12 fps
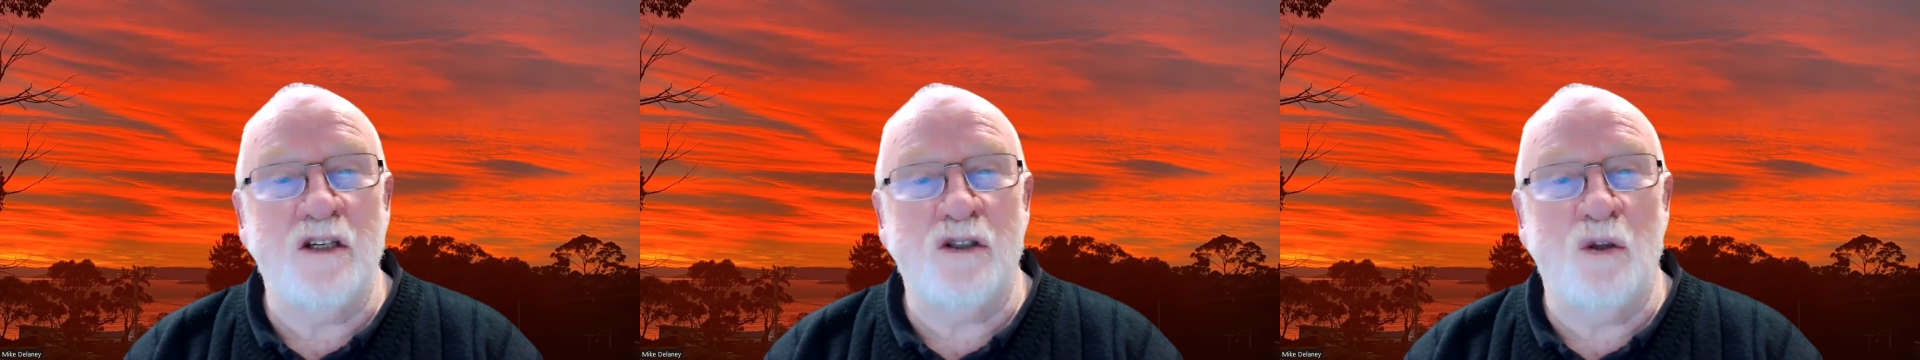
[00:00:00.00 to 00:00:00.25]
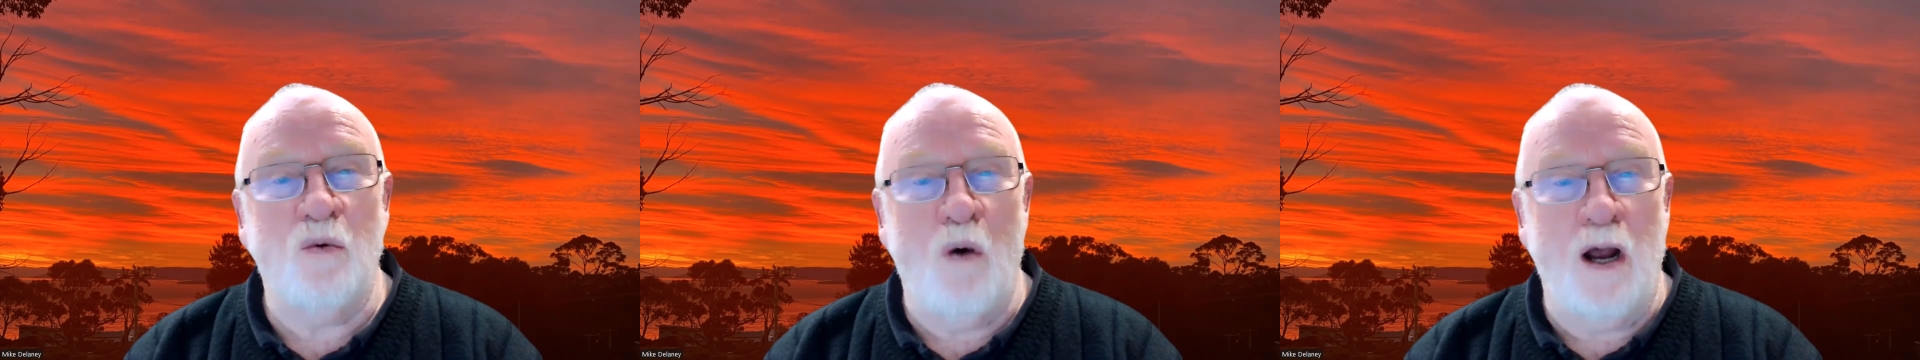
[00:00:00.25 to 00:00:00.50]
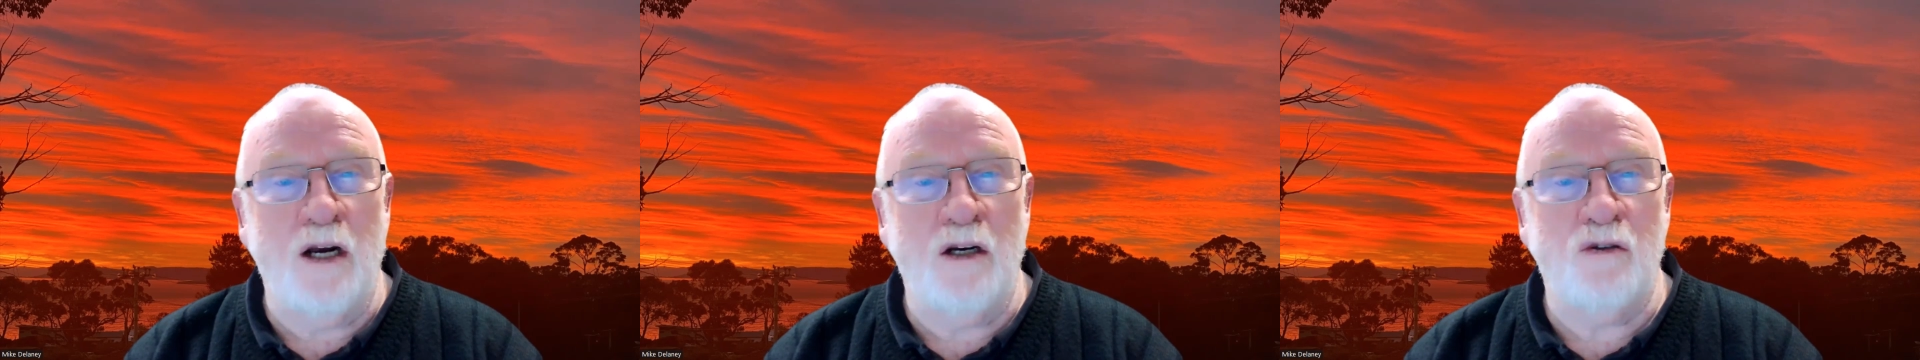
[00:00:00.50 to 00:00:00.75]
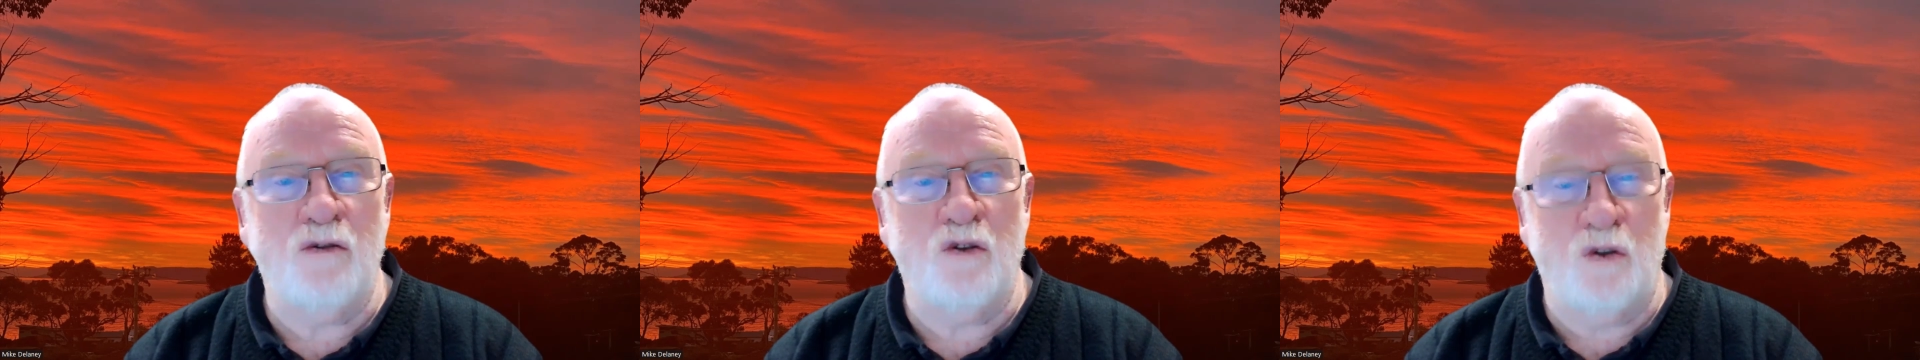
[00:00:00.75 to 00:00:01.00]
is the
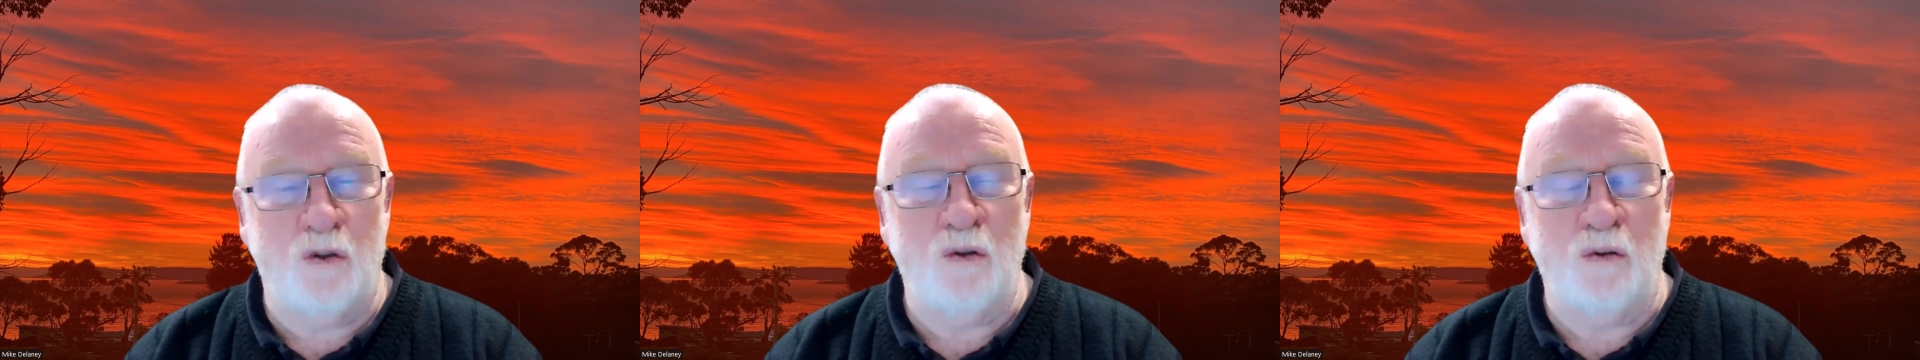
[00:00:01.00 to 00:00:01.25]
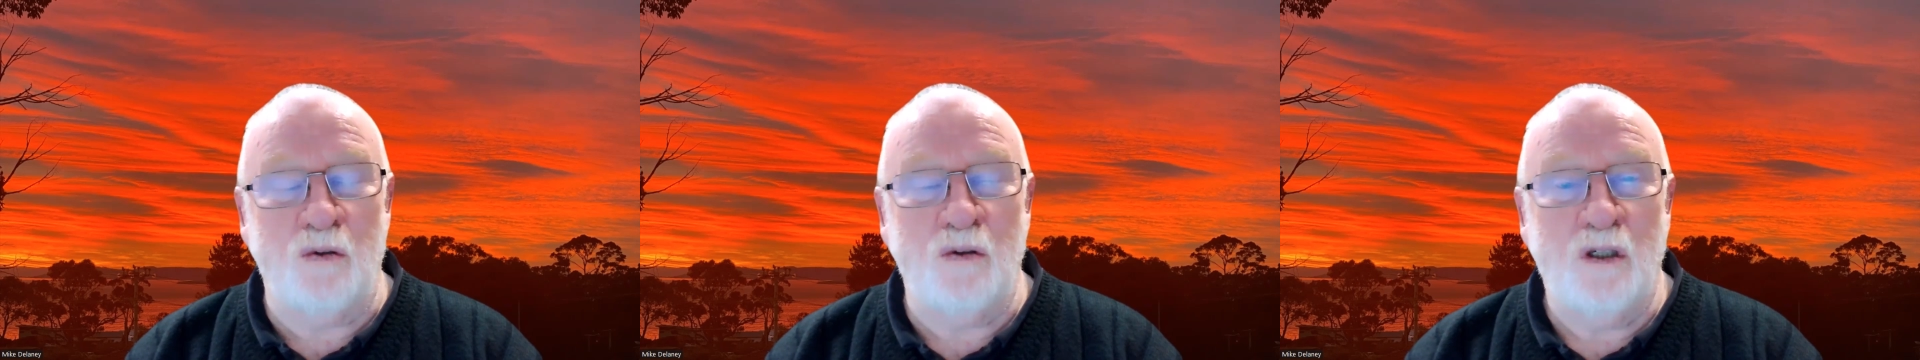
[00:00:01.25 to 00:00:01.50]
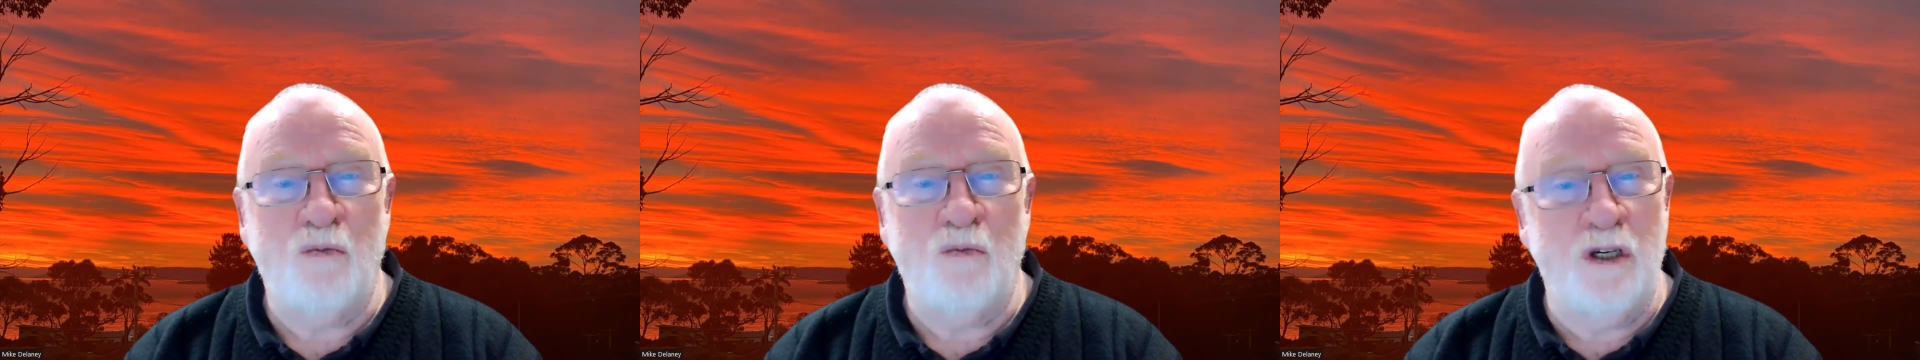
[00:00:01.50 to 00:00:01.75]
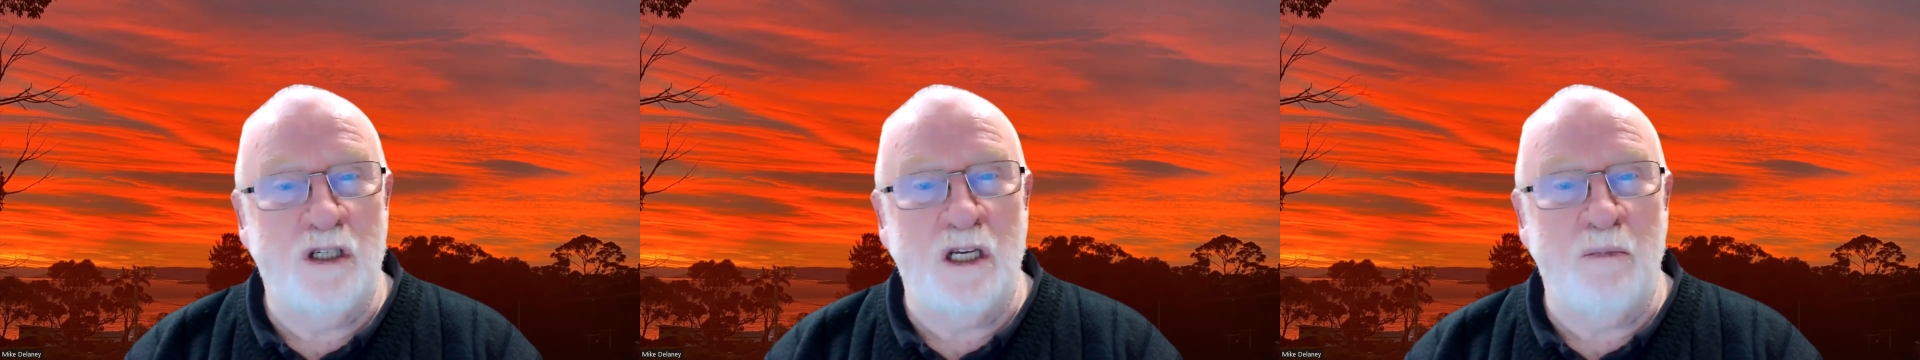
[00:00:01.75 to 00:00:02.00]
one true
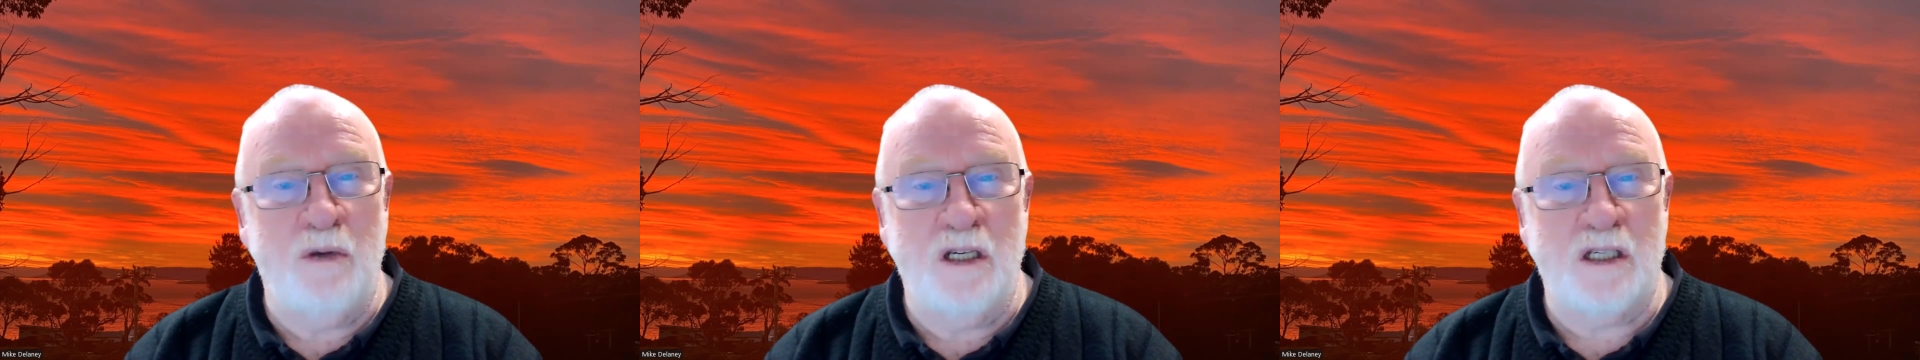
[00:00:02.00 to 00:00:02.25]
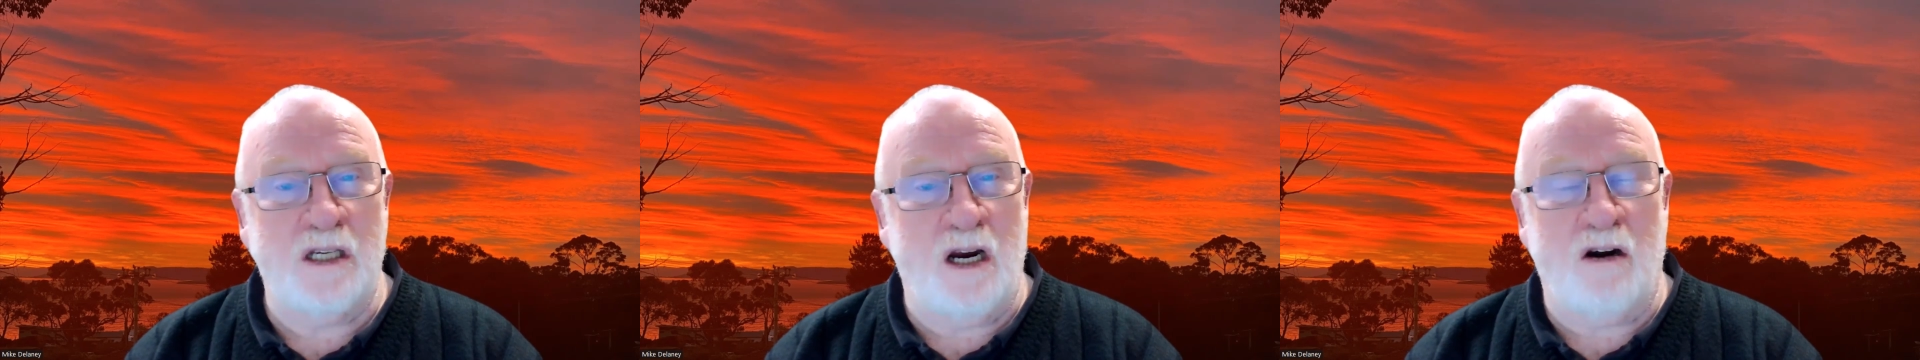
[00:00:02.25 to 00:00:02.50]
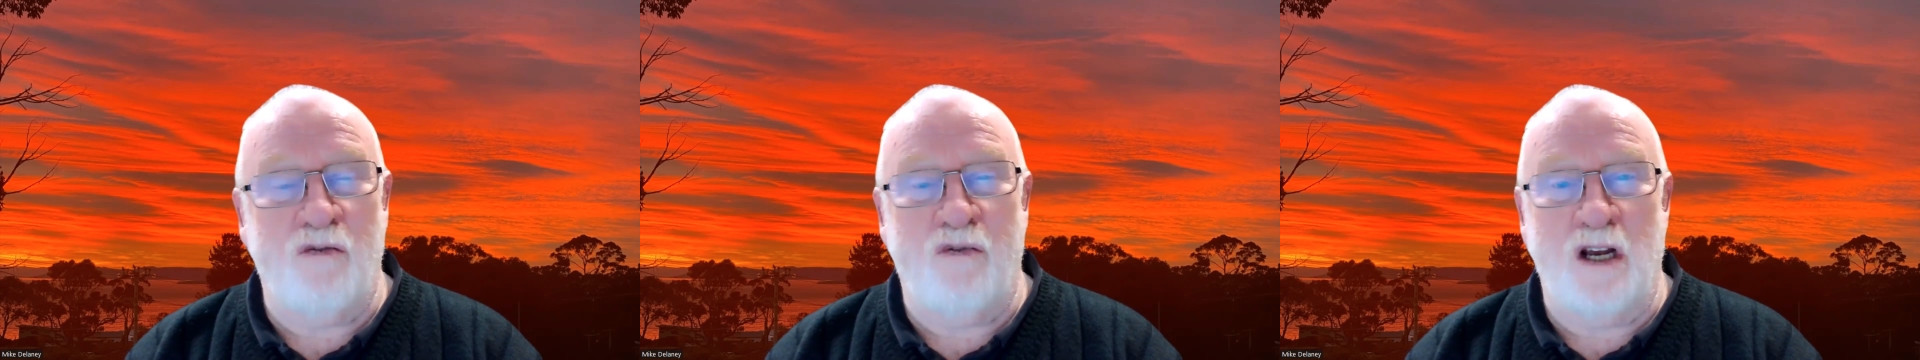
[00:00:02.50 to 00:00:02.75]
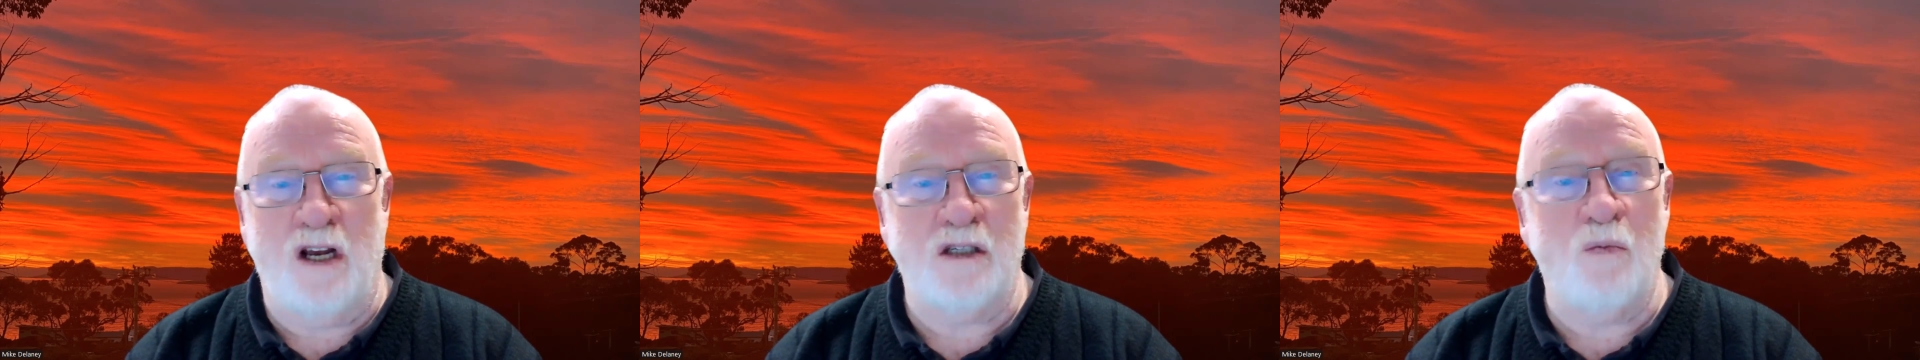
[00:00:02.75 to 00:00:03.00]
redeeming sacrifice,